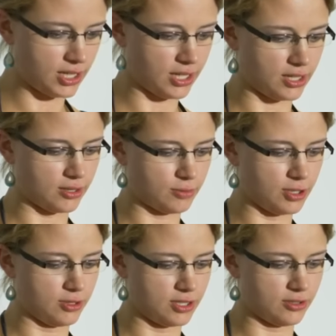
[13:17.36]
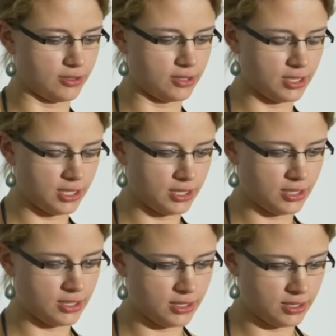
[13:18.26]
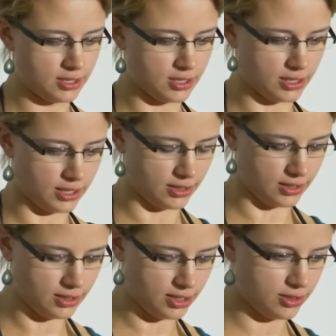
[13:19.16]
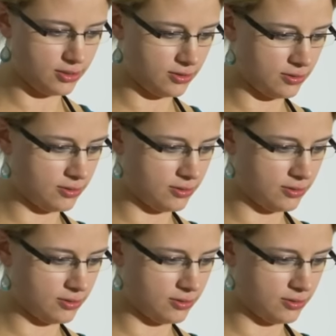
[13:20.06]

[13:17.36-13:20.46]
And we return the title here.